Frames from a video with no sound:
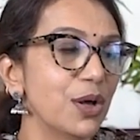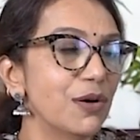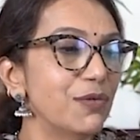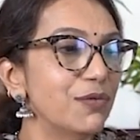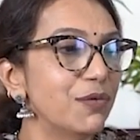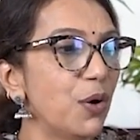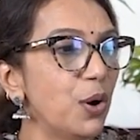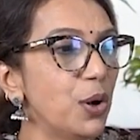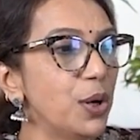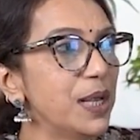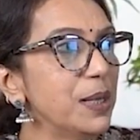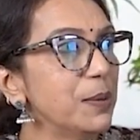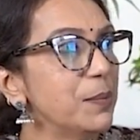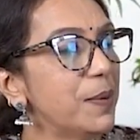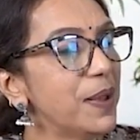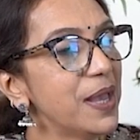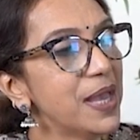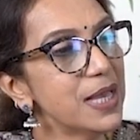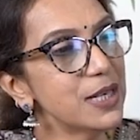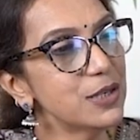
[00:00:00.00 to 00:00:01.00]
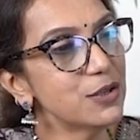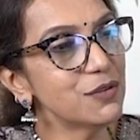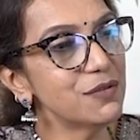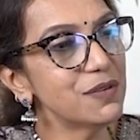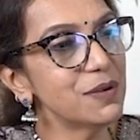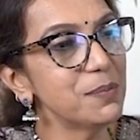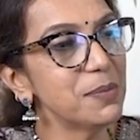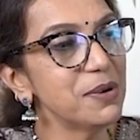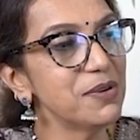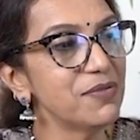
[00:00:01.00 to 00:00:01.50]
Following pairs of
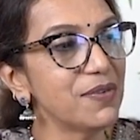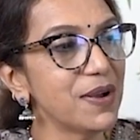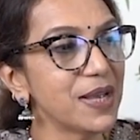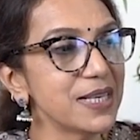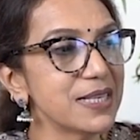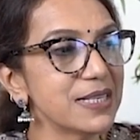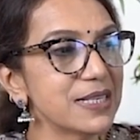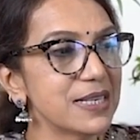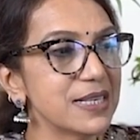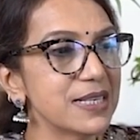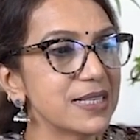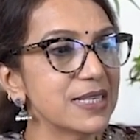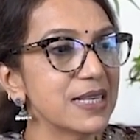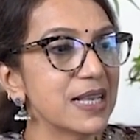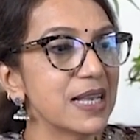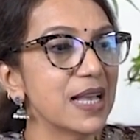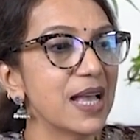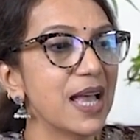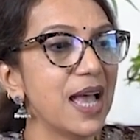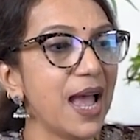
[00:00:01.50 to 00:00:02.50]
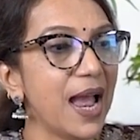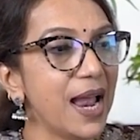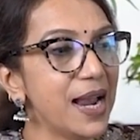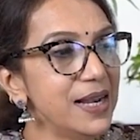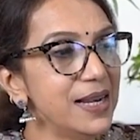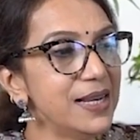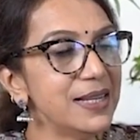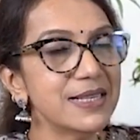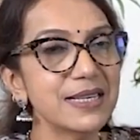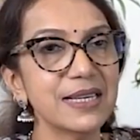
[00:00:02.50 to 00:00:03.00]
epiphysis
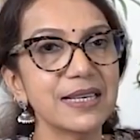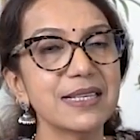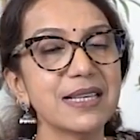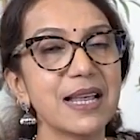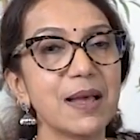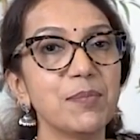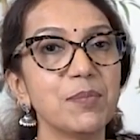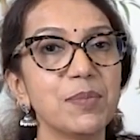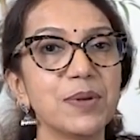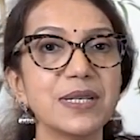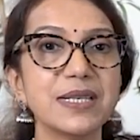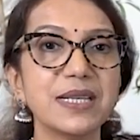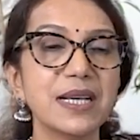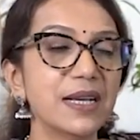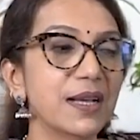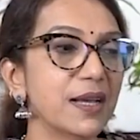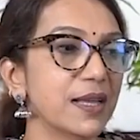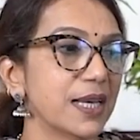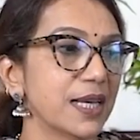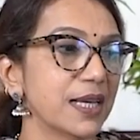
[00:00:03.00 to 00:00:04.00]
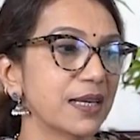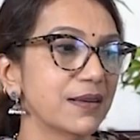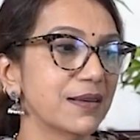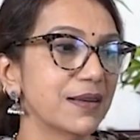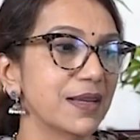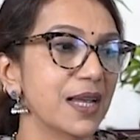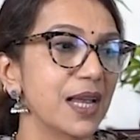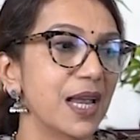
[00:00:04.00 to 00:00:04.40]
and its examples are correct.